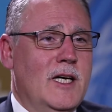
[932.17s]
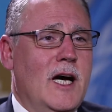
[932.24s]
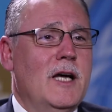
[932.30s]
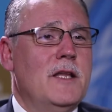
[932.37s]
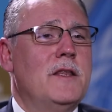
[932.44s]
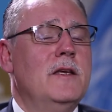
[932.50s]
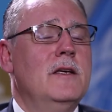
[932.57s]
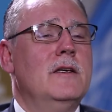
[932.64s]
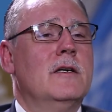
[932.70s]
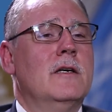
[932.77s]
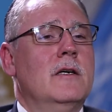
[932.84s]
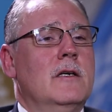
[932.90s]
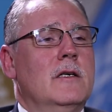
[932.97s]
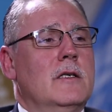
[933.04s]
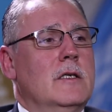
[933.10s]
I think
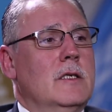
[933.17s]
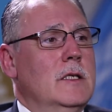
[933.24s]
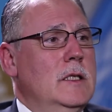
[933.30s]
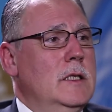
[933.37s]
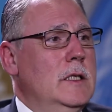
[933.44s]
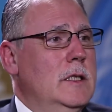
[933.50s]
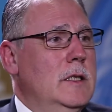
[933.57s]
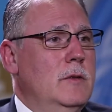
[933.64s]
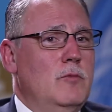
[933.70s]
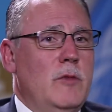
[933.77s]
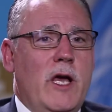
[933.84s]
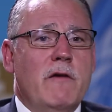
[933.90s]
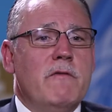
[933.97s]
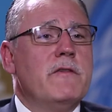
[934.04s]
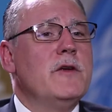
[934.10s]

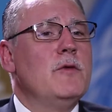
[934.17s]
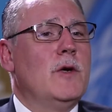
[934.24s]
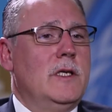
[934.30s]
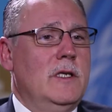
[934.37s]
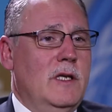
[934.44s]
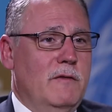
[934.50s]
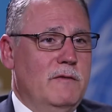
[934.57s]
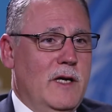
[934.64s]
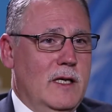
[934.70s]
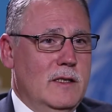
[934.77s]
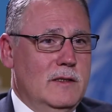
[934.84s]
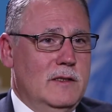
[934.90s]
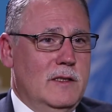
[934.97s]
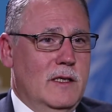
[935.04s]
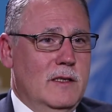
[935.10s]
everyone in
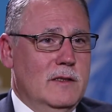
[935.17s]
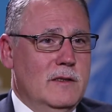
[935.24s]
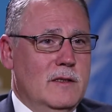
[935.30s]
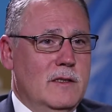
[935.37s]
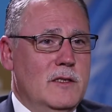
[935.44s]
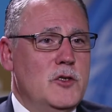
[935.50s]
Afghanistan